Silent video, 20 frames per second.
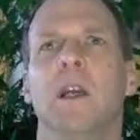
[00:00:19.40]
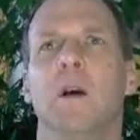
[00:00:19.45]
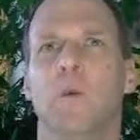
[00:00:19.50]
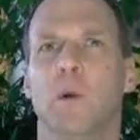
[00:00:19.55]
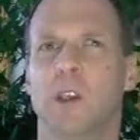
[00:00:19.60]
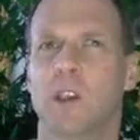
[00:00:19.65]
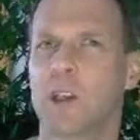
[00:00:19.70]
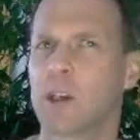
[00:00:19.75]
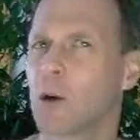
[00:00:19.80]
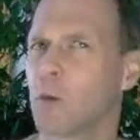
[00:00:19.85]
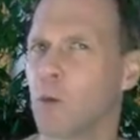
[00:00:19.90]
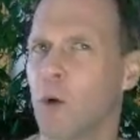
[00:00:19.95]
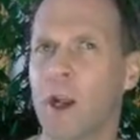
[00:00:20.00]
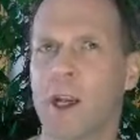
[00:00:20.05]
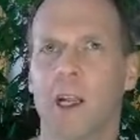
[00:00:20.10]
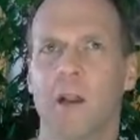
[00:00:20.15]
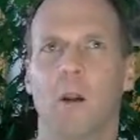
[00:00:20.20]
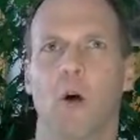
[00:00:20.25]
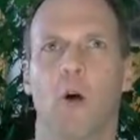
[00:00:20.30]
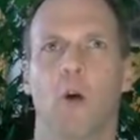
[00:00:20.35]
We took a
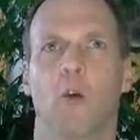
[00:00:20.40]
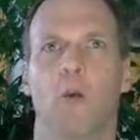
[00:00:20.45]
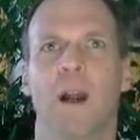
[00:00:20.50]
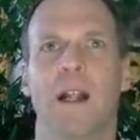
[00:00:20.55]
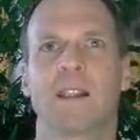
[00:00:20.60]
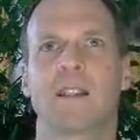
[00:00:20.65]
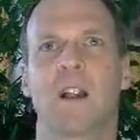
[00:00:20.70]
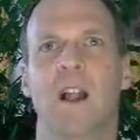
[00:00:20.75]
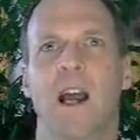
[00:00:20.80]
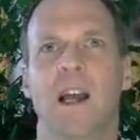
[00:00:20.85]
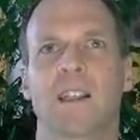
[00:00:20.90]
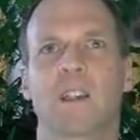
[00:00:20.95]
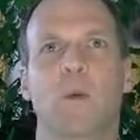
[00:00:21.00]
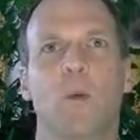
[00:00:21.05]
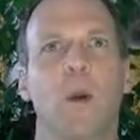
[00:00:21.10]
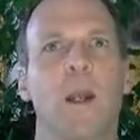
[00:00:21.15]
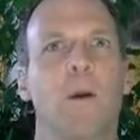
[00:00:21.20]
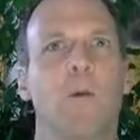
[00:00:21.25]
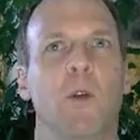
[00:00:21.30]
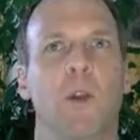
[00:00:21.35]
run at lower rates last
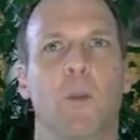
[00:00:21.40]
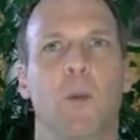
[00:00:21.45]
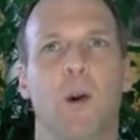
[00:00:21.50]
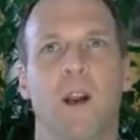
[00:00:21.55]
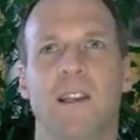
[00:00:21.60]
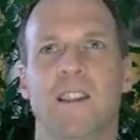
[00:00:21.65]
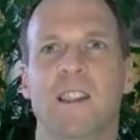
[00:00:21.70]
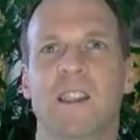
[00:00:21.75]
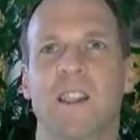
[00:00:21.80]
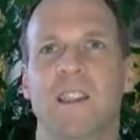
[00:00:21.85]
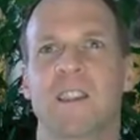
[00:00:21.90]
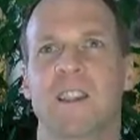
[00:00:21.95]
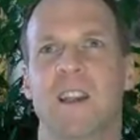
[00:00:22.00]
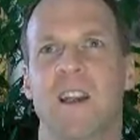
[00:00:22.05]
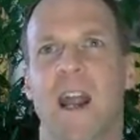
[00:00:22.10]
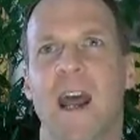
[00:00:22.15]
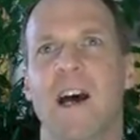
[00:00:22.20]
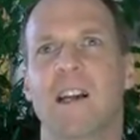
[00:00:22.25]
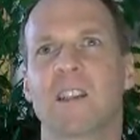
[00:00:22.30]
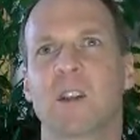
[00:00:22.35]
week with the President's
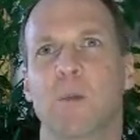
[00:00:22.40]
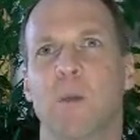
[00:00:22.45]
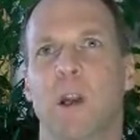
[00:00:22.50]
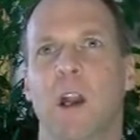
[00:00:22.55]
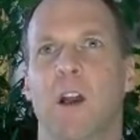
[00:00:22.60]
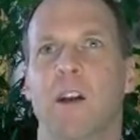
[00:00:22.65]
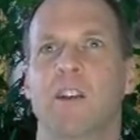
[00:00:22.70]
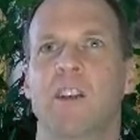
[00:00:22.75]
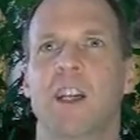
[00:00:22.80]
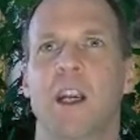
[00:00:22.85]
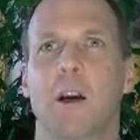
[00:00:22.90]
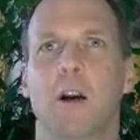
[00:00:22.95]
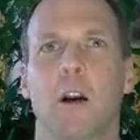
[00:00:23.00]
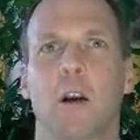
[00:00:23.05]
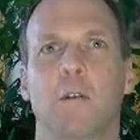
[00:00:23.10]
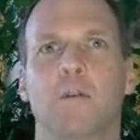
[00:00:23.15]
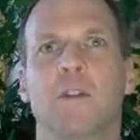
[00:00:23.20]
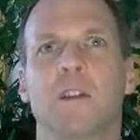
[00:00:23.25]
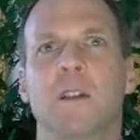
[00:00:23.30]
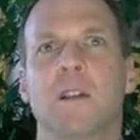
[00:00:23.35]
announcement on
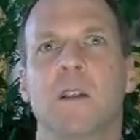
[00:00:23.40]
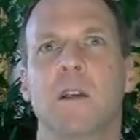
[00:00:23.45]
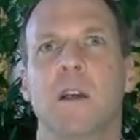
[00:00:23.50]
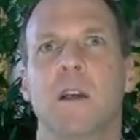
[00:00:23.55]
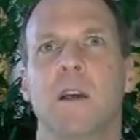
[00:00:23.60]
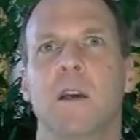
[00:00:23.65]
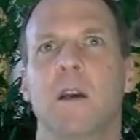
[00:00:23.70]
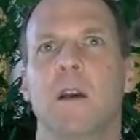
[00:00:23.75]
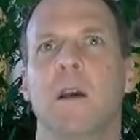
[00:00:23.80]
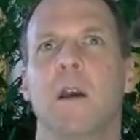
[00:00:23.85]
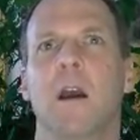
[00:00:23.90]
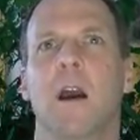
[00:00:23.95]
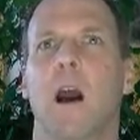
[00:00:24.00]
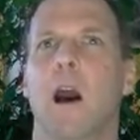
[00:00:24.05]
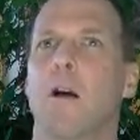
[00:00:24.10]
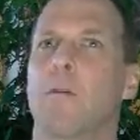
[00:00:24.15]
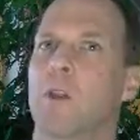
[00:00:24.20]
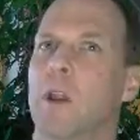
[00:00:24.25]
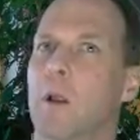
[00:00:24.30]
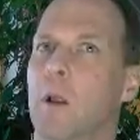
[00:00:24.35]
tariffs.
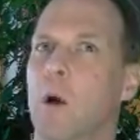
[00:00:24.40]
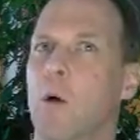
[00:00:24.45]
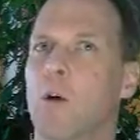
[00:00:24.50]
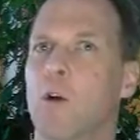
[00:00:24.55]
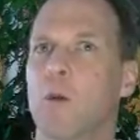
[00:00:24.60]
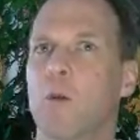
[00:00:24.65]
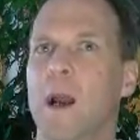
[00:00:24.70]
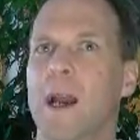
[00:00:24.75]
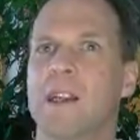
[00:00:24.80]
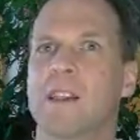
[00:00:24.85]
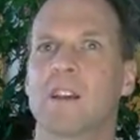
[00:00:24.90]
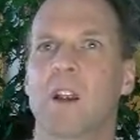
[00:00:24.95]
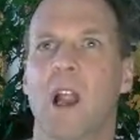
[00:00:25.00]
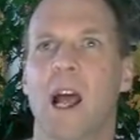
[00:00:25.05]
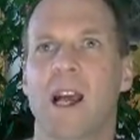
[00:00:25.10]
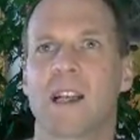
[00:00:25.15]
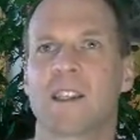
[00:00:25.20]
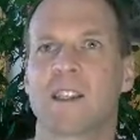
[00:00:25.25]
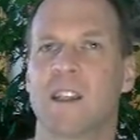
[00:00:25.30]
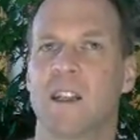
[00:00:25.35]
However, the lower rates
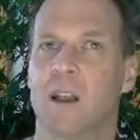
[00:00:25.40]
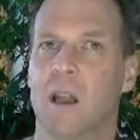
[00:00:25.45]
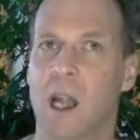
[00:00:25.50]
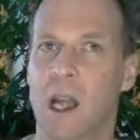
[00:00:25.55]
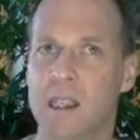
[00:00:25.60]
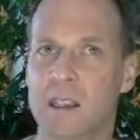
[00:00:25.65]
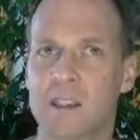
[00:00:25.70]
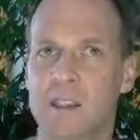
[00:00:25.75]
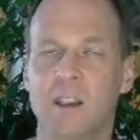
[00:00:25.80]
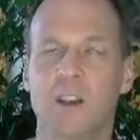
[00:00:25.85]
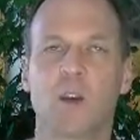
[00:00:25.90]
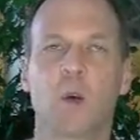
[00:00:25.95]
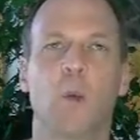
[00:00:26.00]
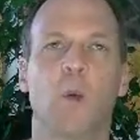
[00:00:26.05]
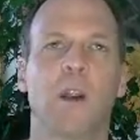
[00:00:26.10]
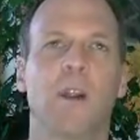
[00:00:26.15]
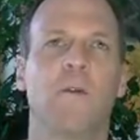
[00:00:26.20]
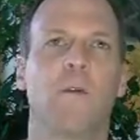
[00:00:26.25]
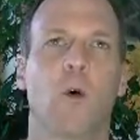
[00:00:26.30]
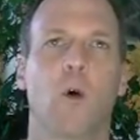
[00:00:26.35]
lasted less than
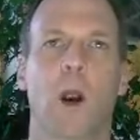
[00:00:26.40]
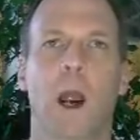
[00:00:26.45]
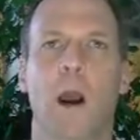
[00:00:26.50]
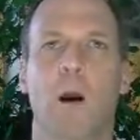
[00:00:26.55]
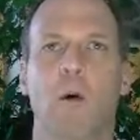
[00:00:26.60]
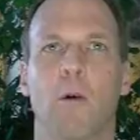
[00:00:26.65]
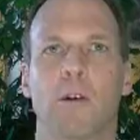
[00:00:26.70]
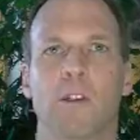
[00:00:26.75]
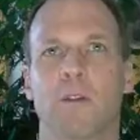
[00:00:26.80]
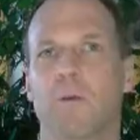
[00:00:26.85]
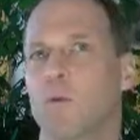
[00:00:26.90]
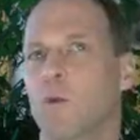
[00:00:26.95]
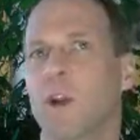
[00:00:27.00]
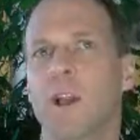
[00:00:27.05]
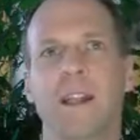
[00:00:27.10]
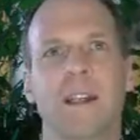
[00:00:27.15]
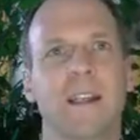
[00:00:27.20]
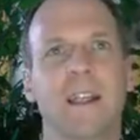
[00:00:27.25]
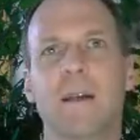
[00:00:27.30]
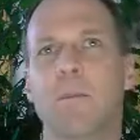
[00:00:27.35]
24 hours and
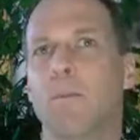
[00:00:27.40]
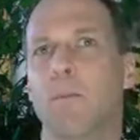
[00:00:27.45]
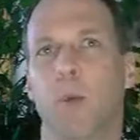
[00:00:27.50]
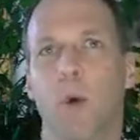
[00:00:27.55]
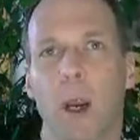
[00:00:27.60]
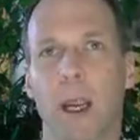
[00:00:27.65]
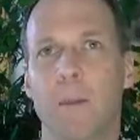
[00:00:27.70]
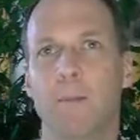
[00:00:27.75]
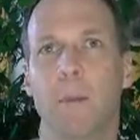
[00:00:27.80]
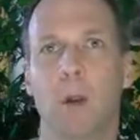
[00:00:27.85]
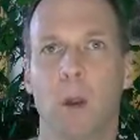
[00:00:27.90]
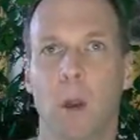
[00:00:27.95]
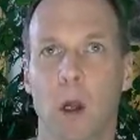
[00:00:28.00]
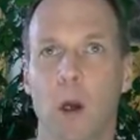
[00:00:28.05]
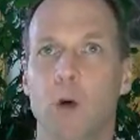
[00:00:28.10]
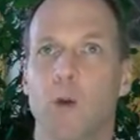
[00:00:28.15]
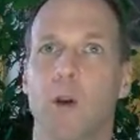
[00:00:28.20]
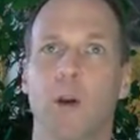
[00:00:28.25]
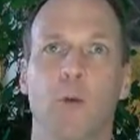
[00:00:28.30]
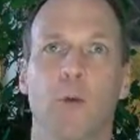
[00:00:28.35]
really didn't break
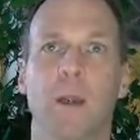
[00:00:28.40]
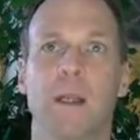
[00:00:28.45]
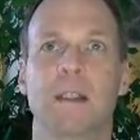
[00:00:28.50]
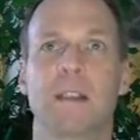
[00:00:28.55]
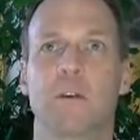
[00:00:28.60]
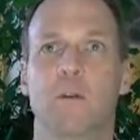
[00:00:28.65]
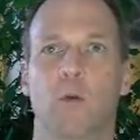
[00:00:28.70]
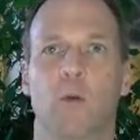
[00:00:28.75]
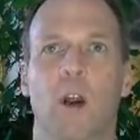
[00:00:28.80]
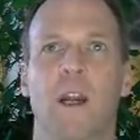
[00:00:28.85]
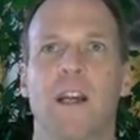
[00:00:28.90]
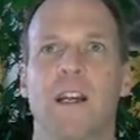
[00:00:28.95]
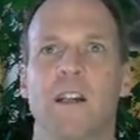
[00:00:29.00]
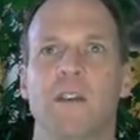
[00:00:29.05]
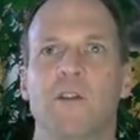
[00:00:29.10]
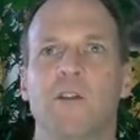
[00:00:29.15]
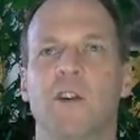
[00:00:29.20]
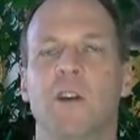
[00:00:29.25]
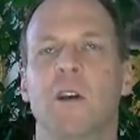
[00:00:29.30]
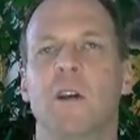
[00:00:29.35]
below their recent
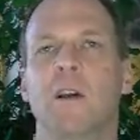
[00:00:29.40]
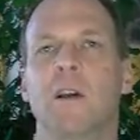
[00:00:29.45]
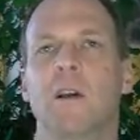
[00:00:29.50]
range.